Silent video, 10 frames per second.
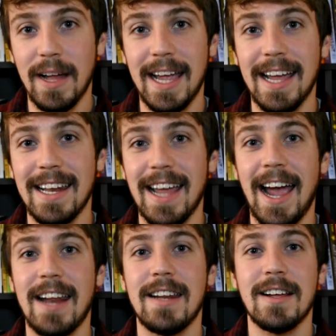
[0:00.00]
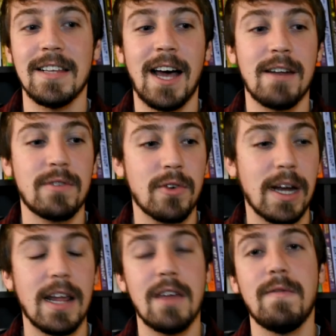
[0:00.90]
and added a lot of
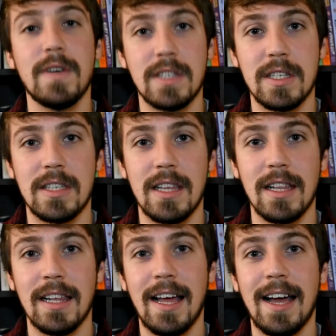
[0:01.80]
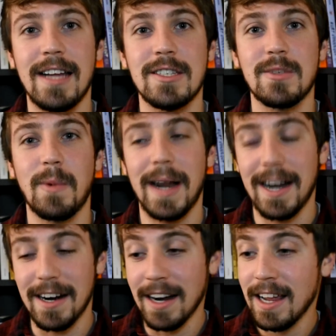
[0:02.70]
great emphasis to the lines
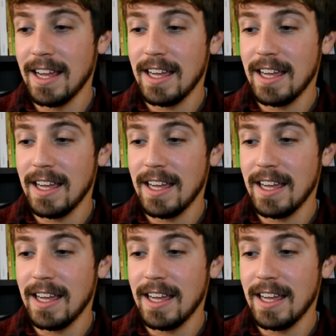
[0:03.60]
where